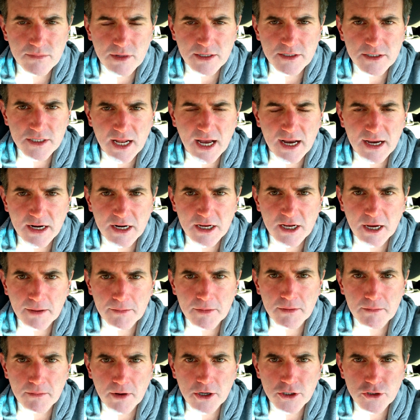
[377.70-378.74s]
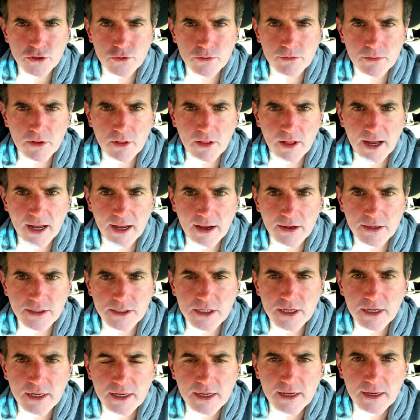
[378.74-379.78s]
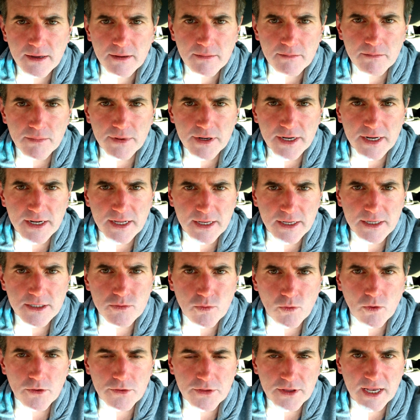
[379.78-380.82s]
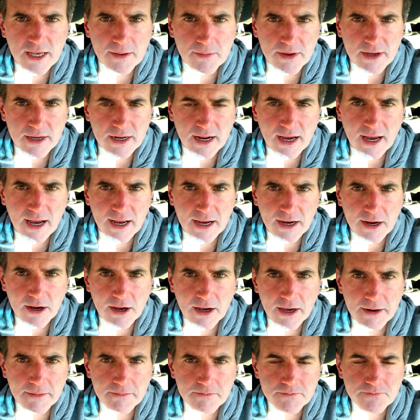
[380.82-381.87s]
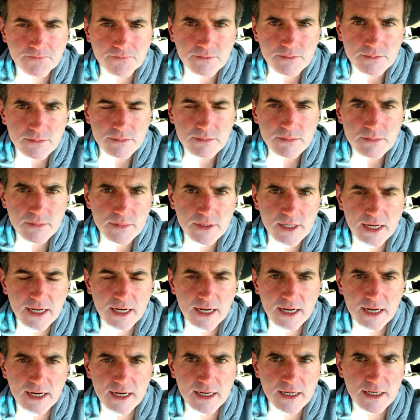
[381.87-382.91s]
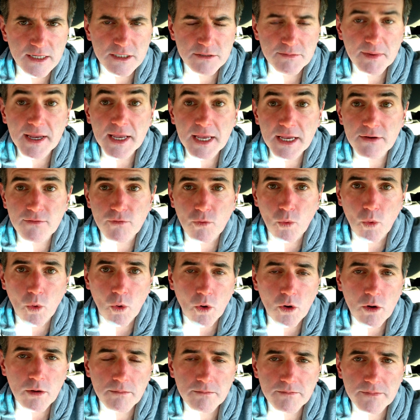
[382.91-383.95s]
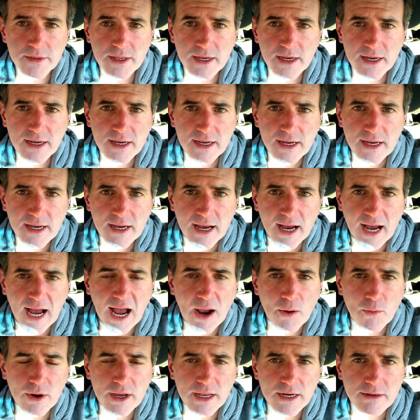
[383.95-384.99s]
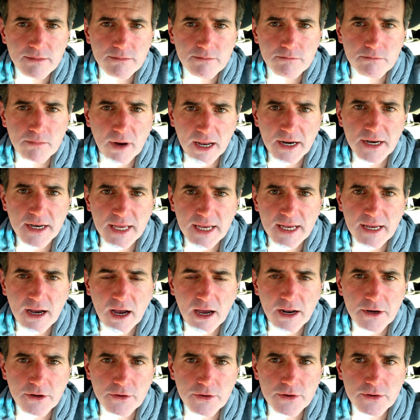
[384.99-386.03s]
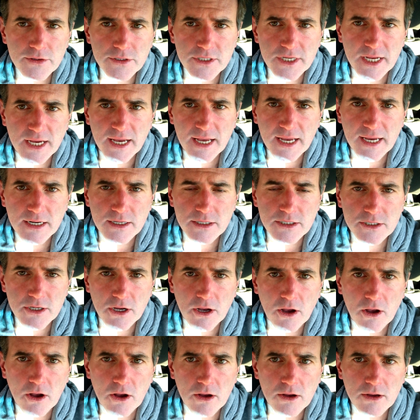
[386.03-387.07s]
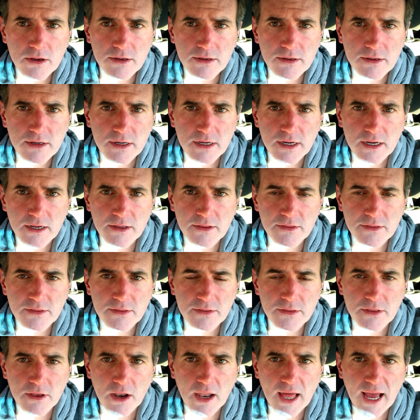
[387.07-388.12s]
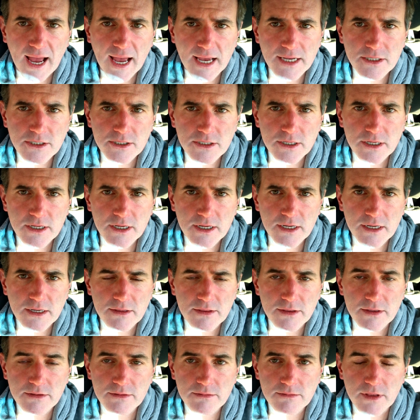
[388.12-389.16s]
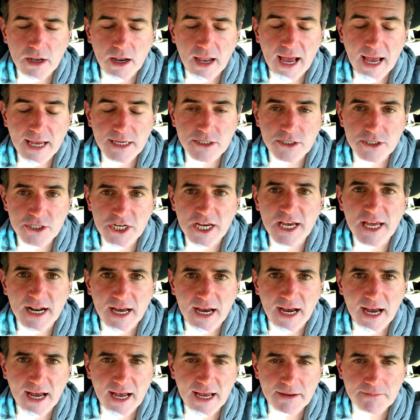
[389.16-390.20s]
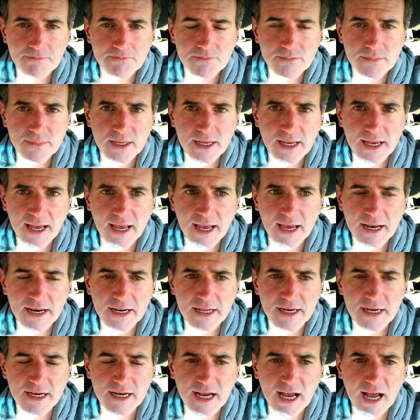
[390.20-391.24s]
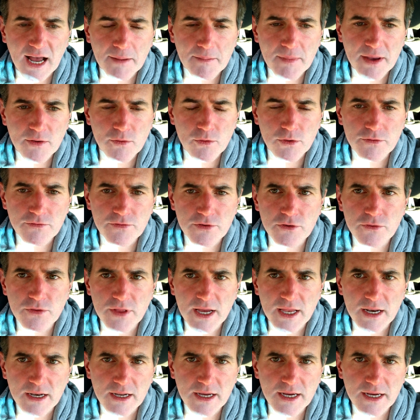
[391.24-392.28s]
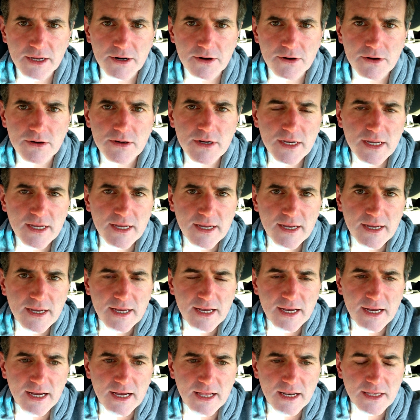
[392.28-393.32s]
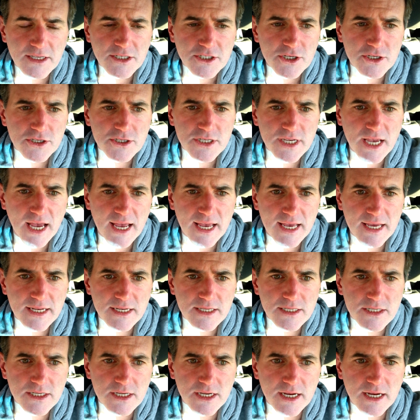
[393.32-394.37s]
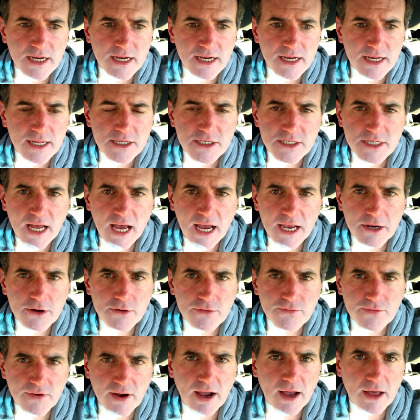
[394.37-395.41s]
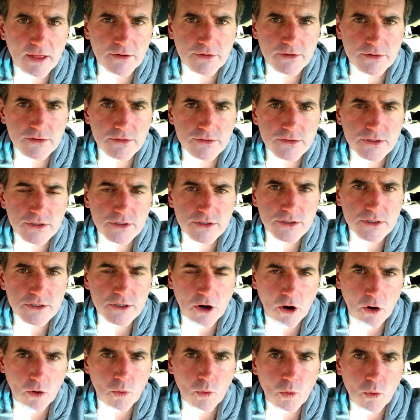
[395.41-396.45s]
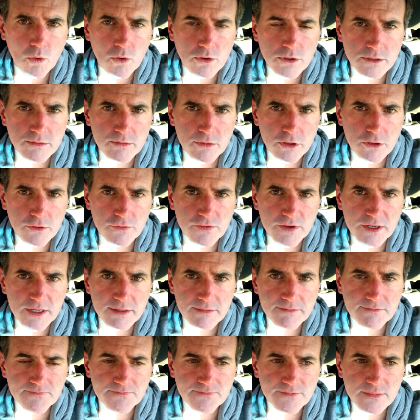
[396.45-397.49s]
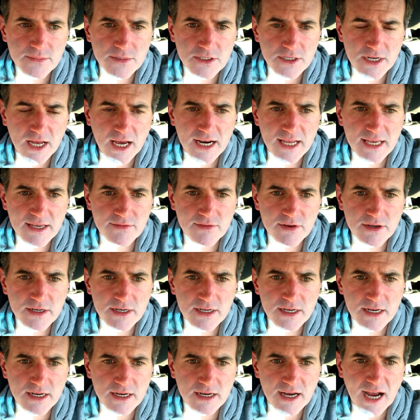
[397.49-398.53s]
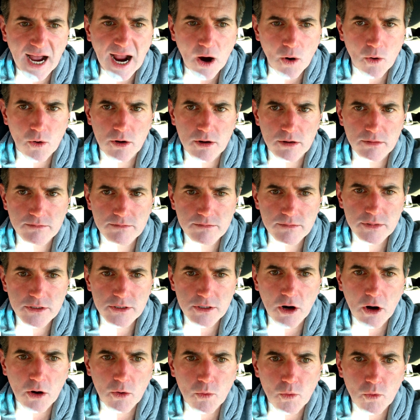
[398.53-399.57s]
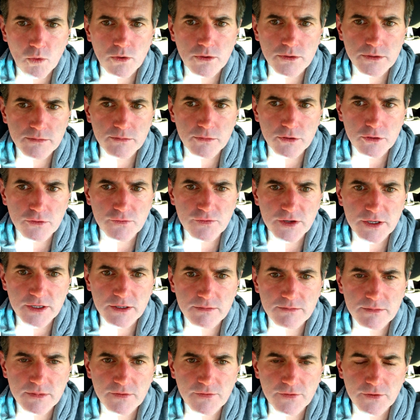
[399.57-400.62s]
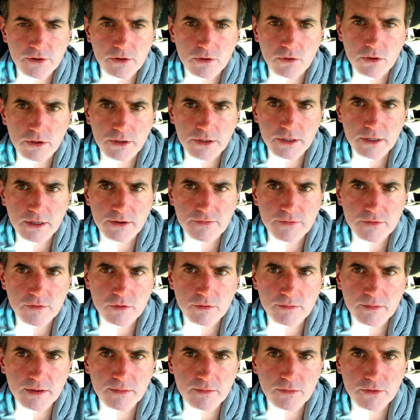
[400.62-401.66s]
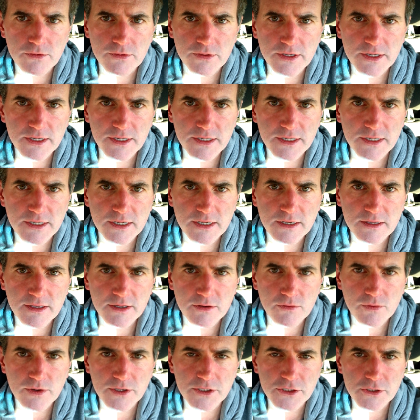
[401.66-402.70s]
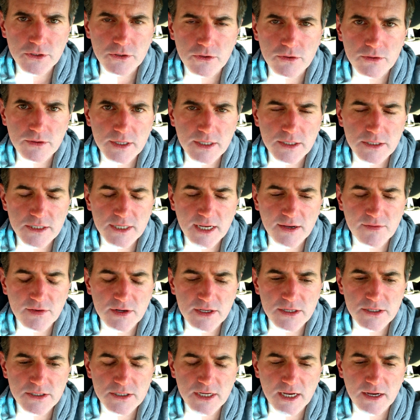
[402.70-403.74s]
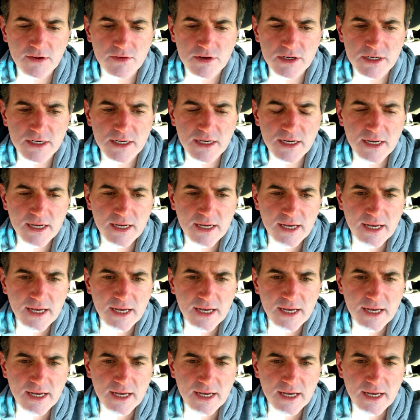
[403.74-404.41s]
it's not going to come to mushroom clouds, but it is worth keeping an eye on. Speaking of war, I went Monday on New Year's Day and saw the Last Jedi, and I may review that later. Let's just say it's not your father's Star Wars movie. It's not even our Star Wars movie, if you're old enough to remember the original in '77.